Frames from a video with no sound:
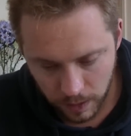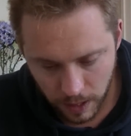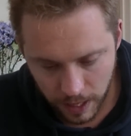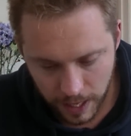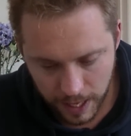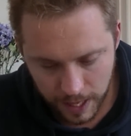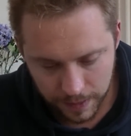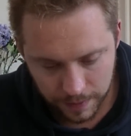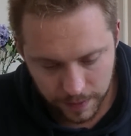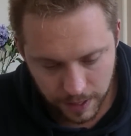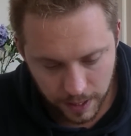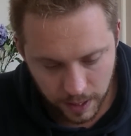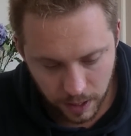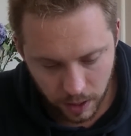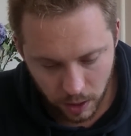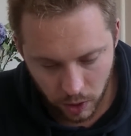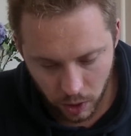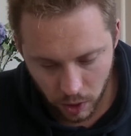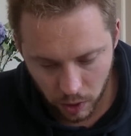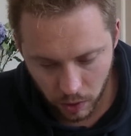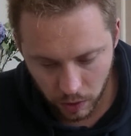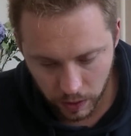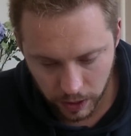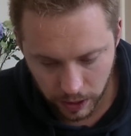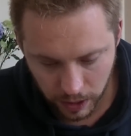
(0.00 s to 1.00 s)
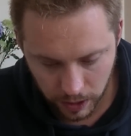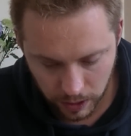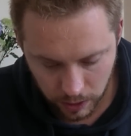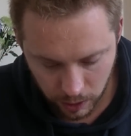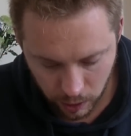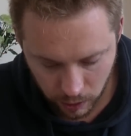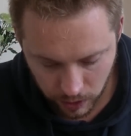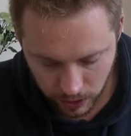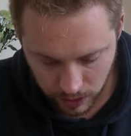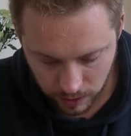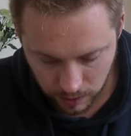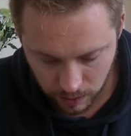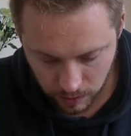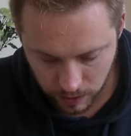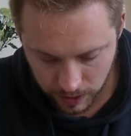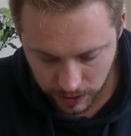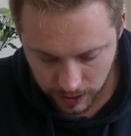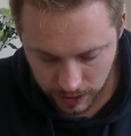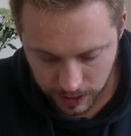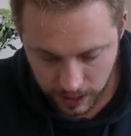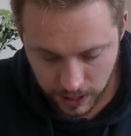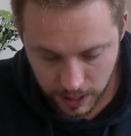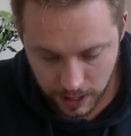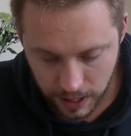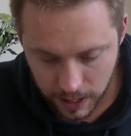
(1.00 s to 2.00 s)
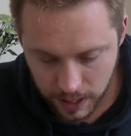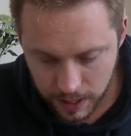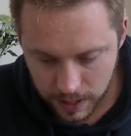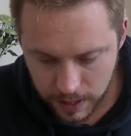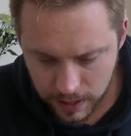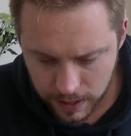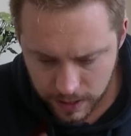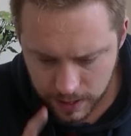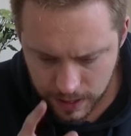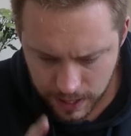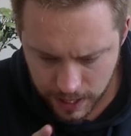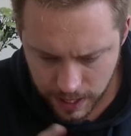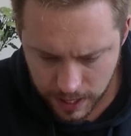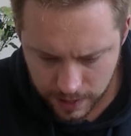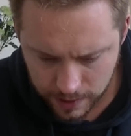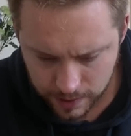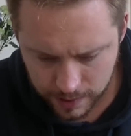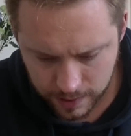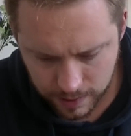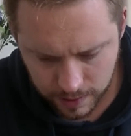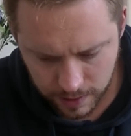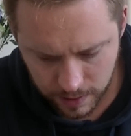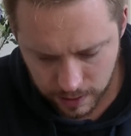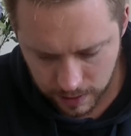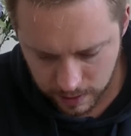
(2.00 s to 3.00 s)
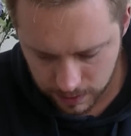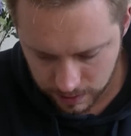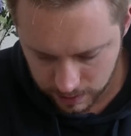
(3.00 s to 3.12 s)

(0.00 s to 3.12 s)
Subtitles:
And then looking at the transonic, this,